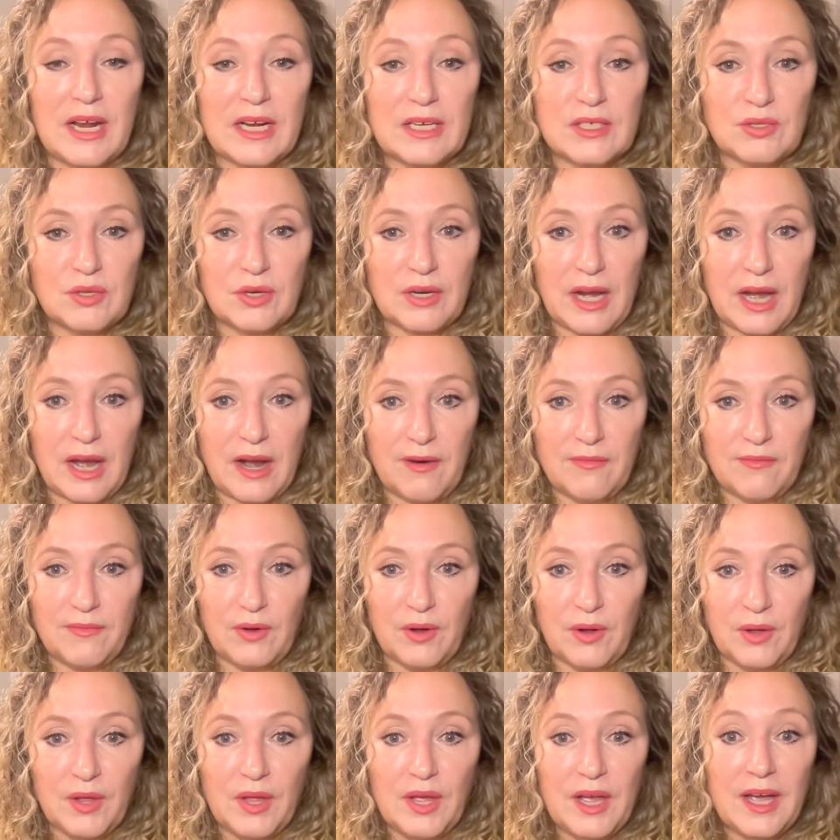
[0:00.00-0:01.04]
extra
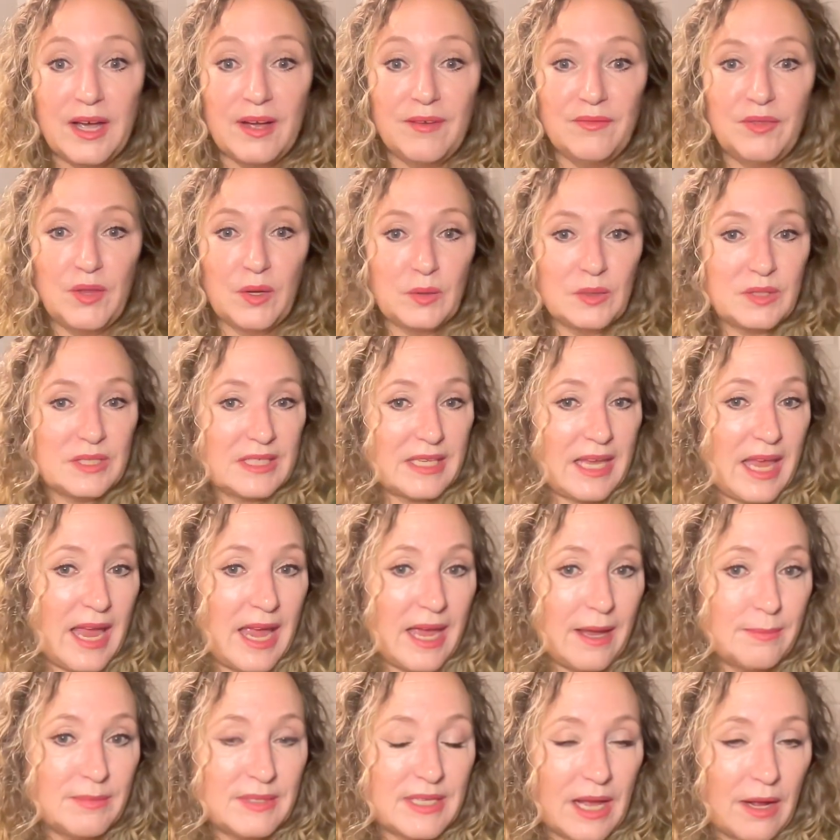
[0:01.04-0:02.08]
careful of those
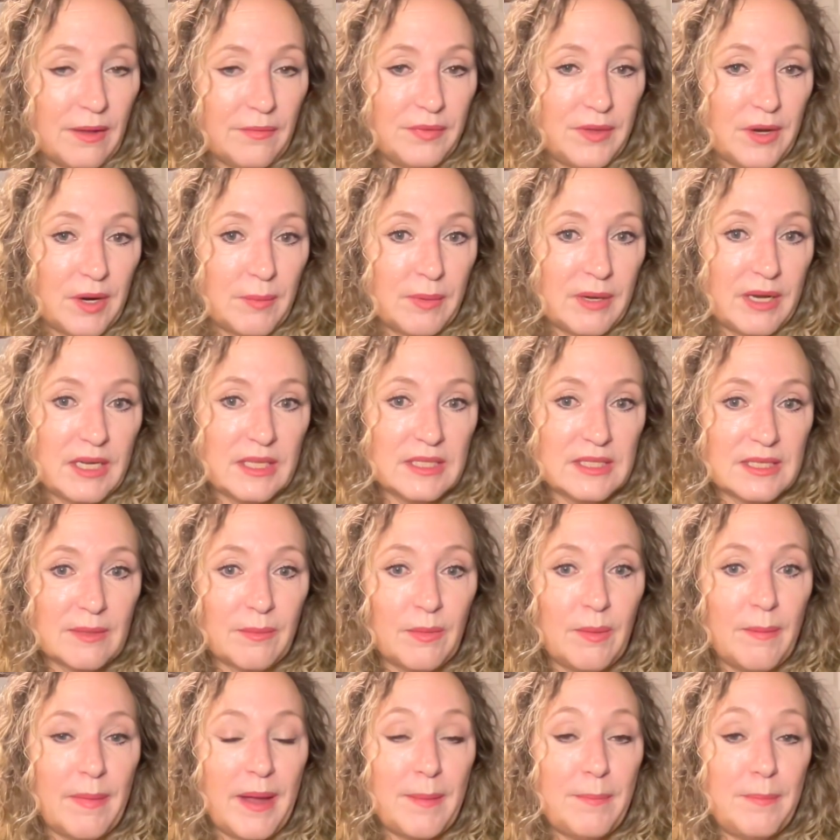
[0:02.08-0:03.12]
scams out there because
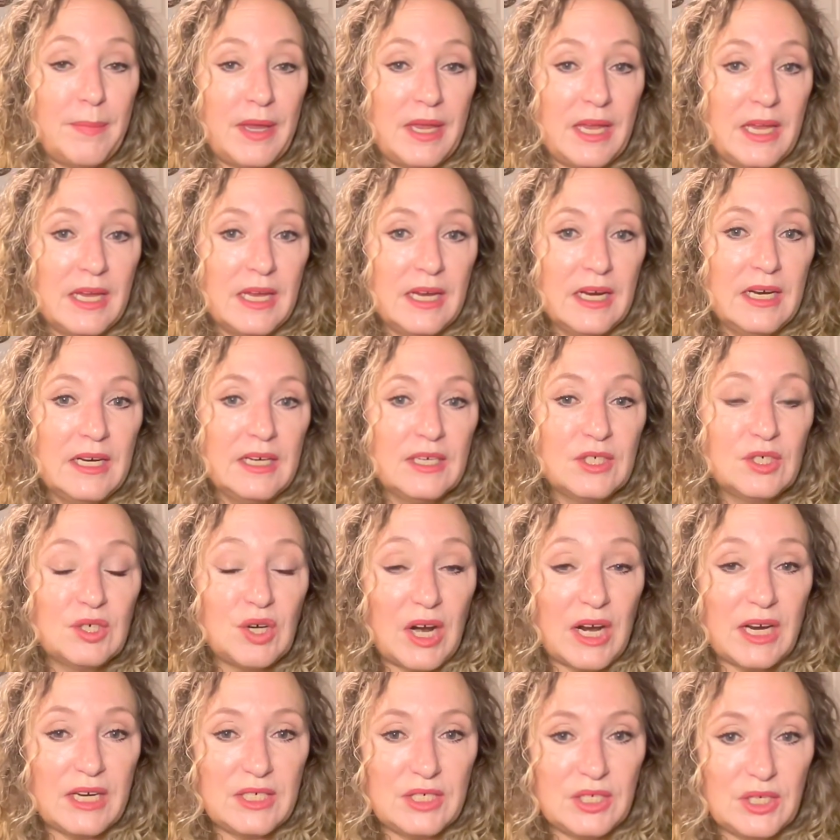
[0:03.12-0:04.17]
someone might be
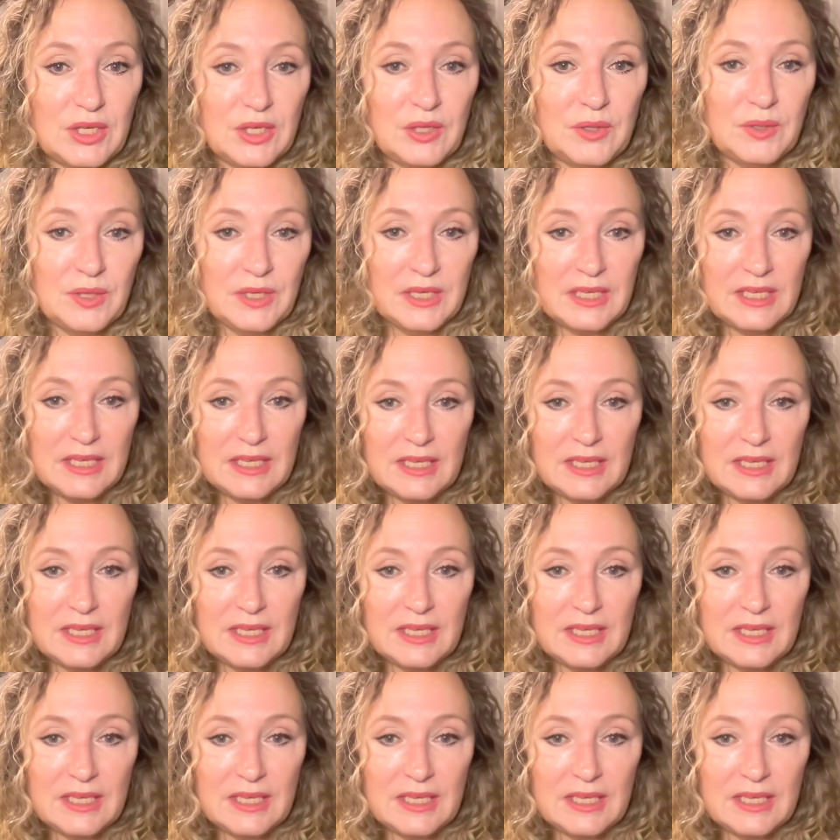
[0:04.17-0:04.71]
trying to